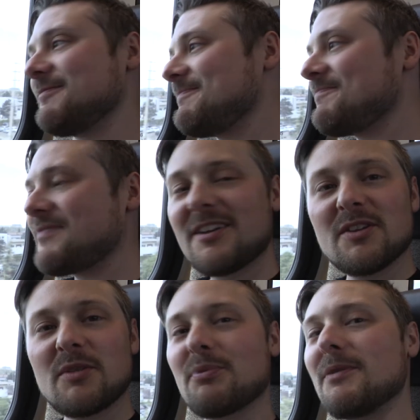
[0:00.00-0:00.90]

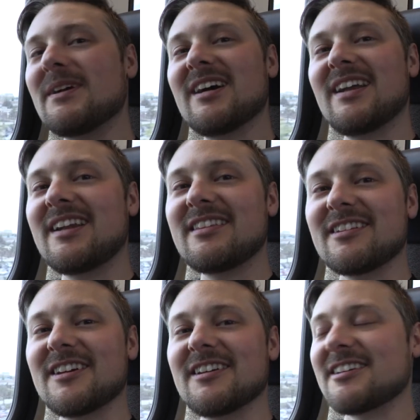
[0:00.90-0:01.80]
That's Put me on
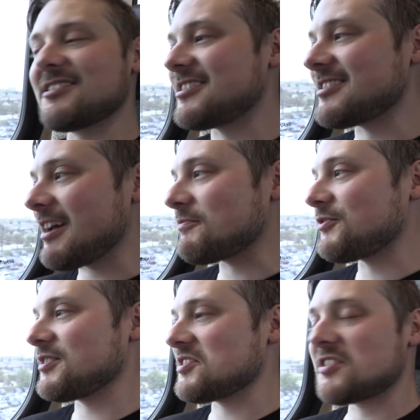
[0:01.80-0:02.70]
anything except
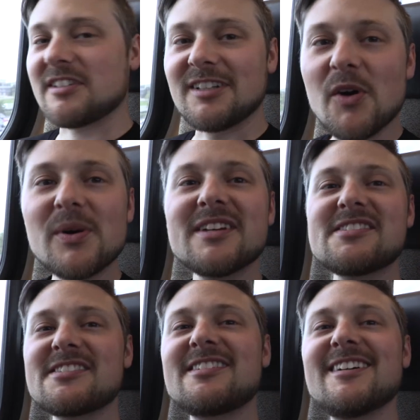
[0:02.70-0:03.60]
for the
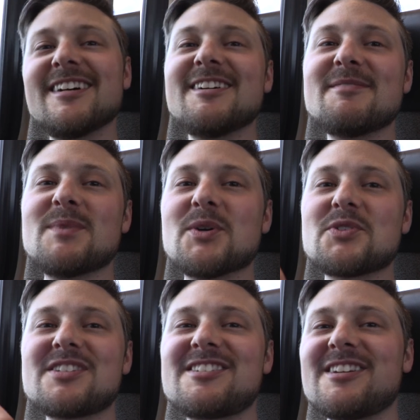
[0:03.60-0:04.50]
slowest,
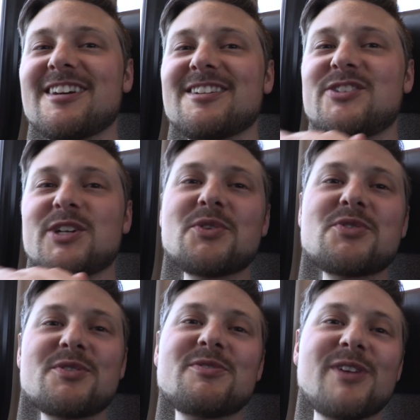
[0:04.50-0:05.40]
turny, spinny,
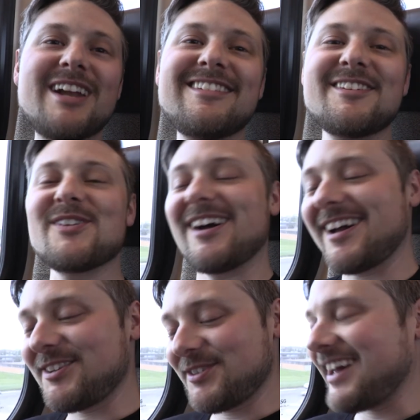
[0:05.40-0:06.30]
children-friendly
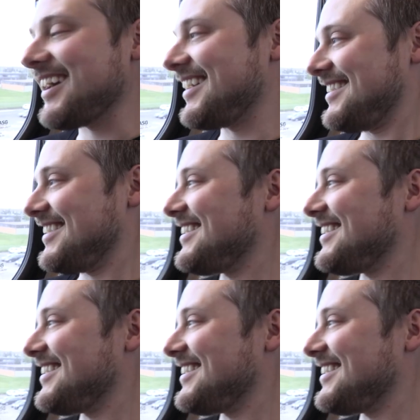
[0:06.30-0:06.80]
ride you can.